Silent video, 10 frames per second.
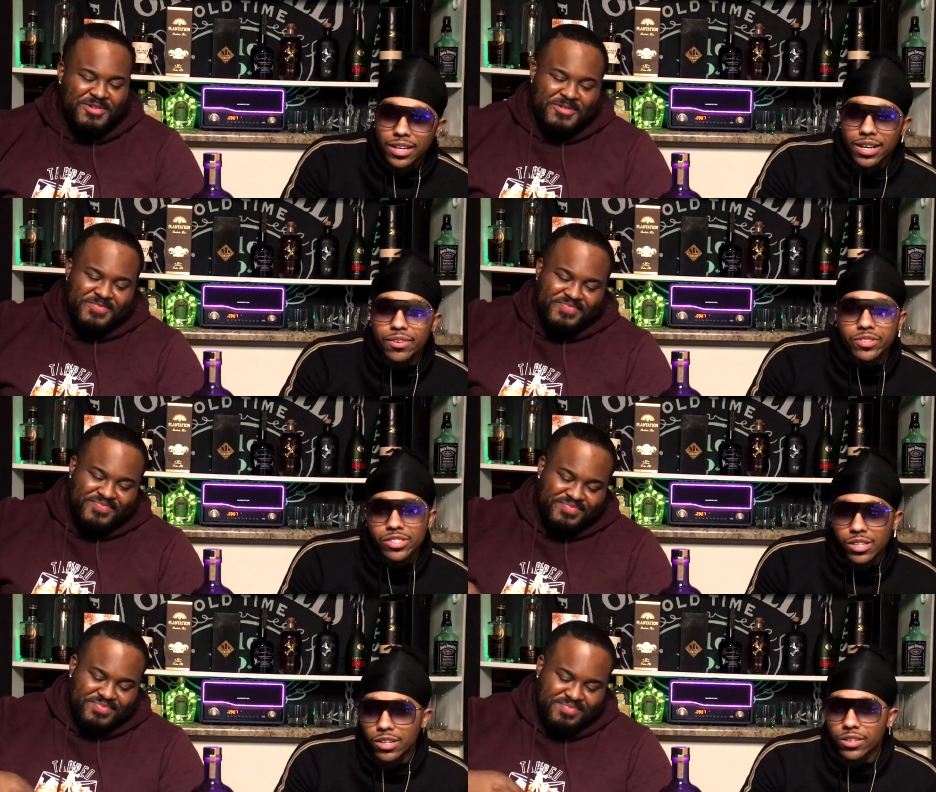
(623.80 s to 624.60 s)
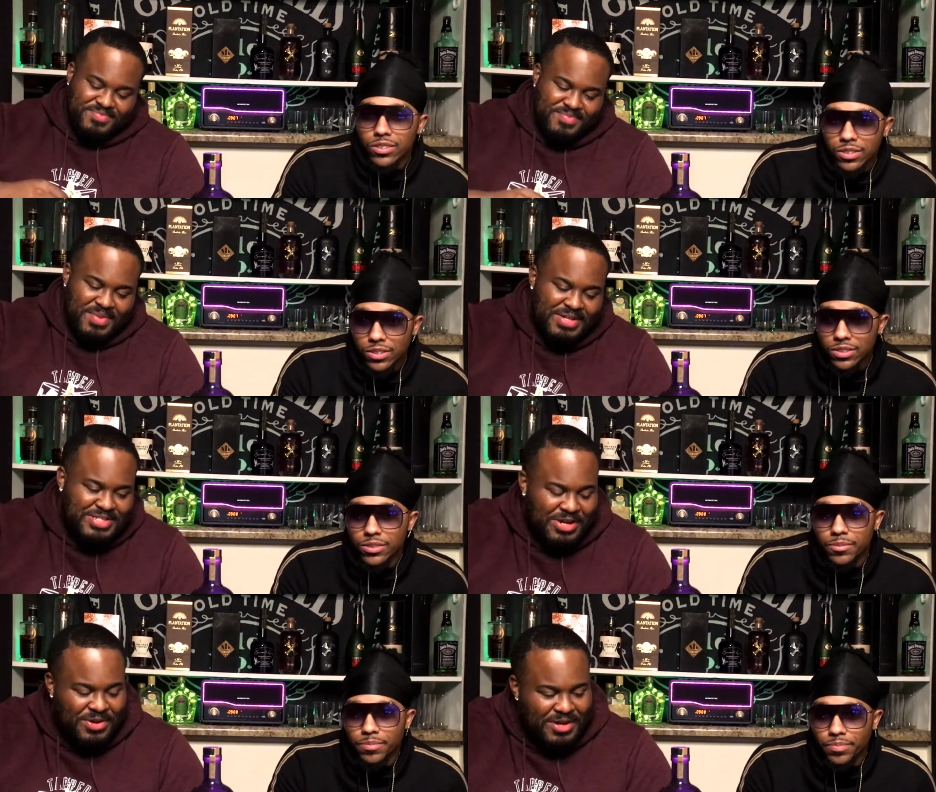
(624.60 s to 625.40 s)
Speaker 1: yeah, for sure though.
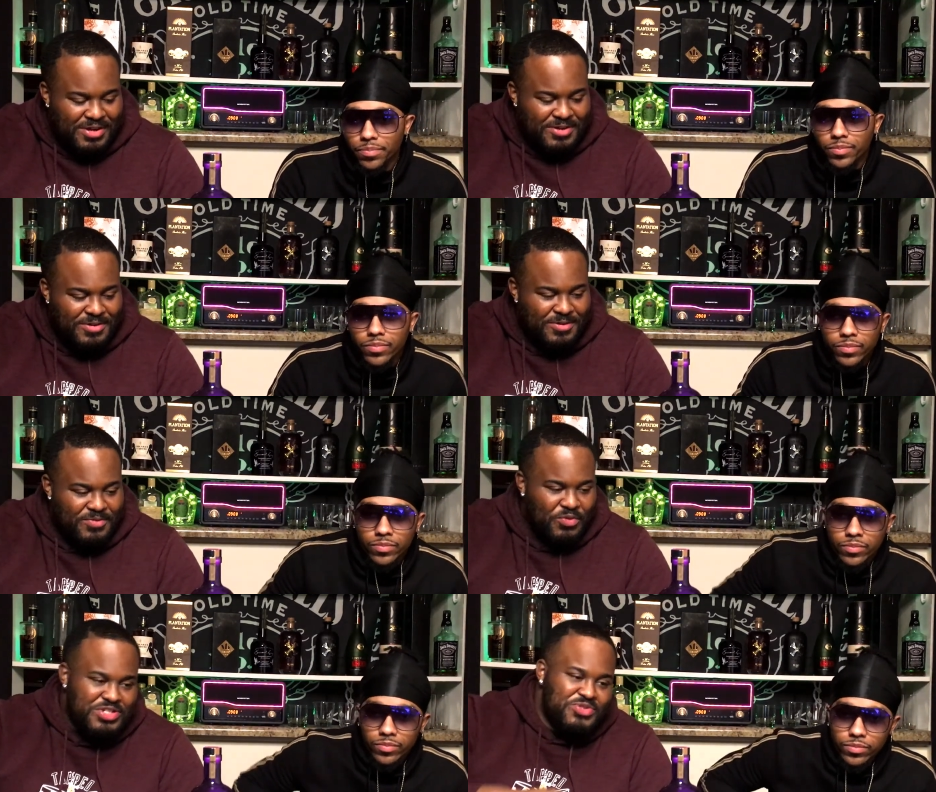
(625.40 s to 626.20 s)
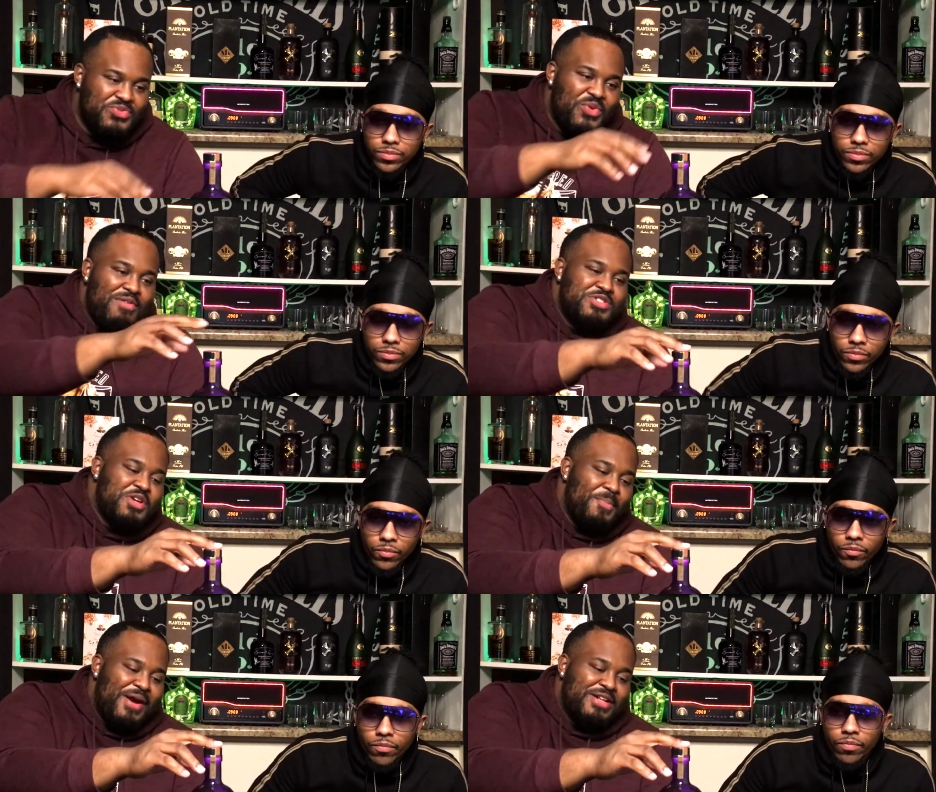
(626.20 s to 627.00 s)
Speaker 2: So, uh, would you what would you
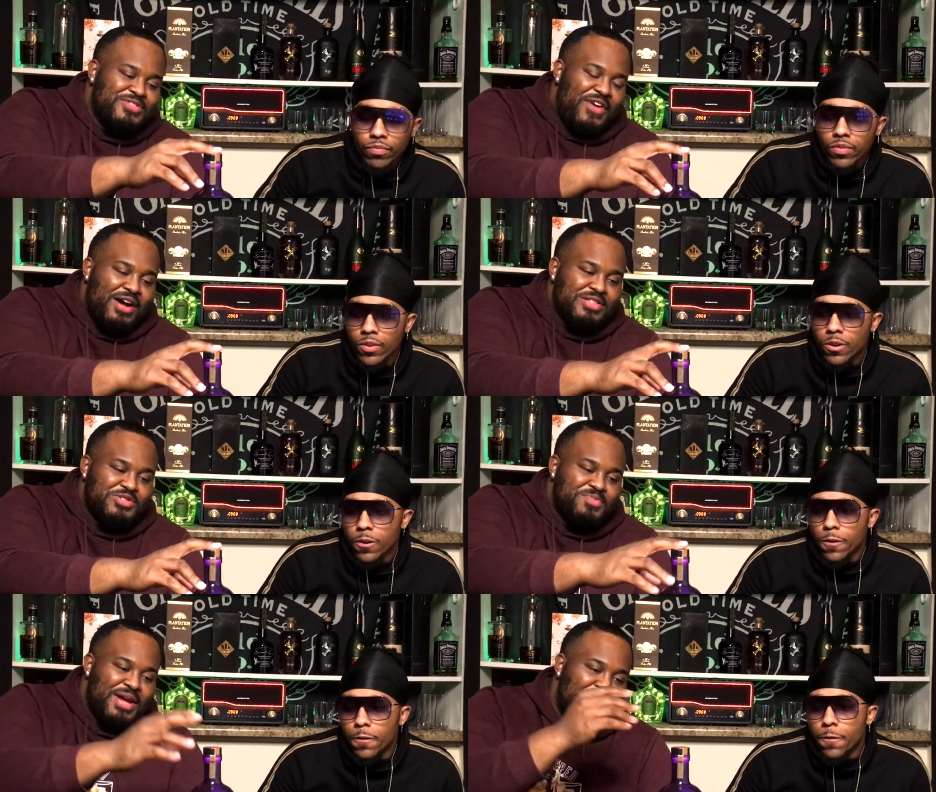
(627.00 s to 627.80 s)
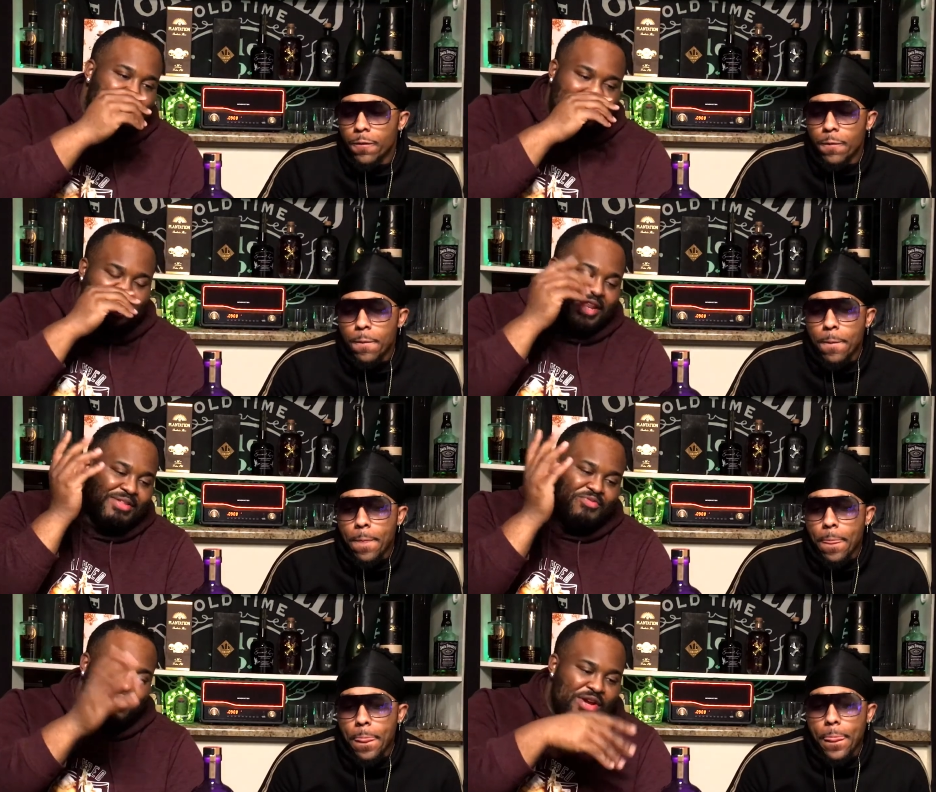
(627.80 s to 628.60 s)
compare this vibe to, man? Like
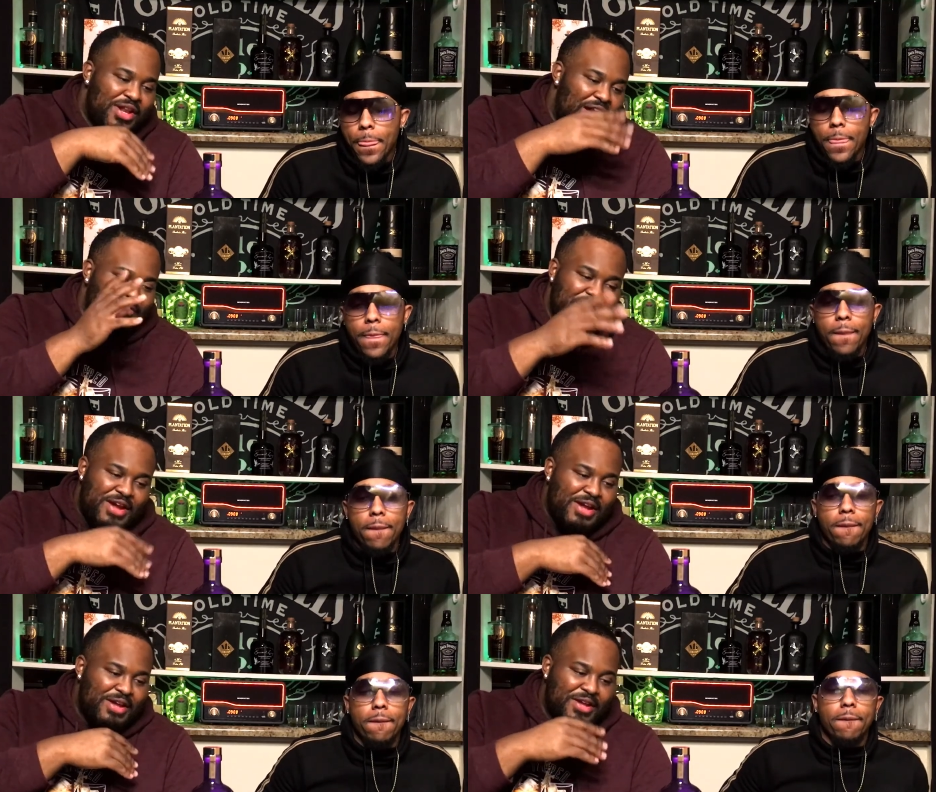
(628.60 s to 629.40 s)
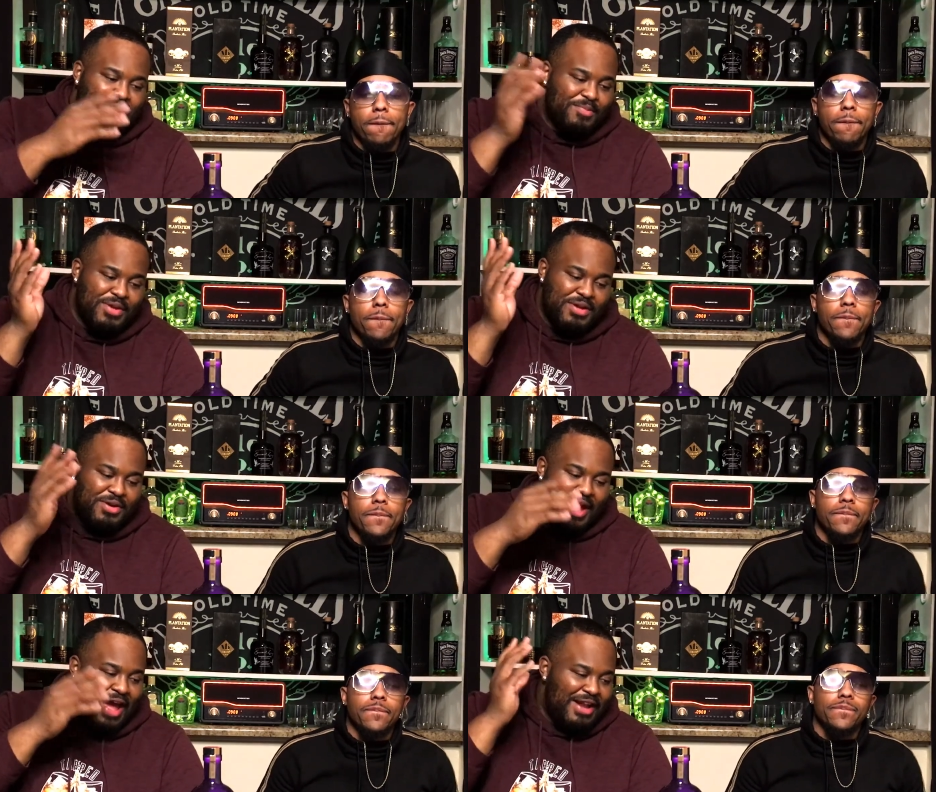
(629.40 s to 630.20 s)
any real life thing, it could be
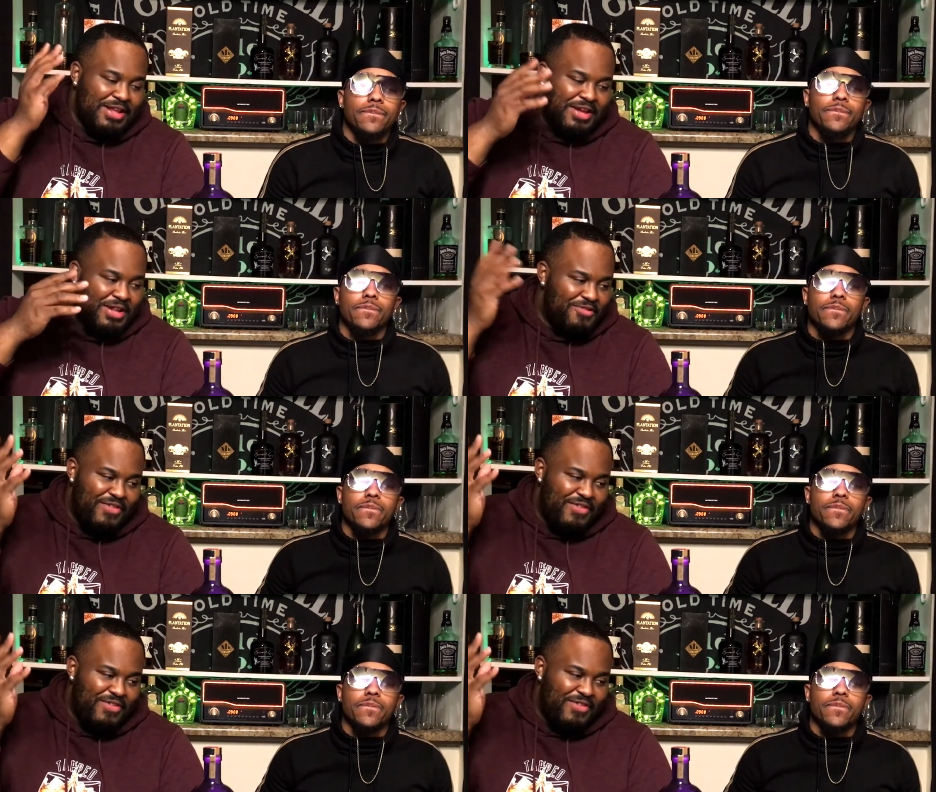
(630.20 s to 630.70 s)
an ideal, a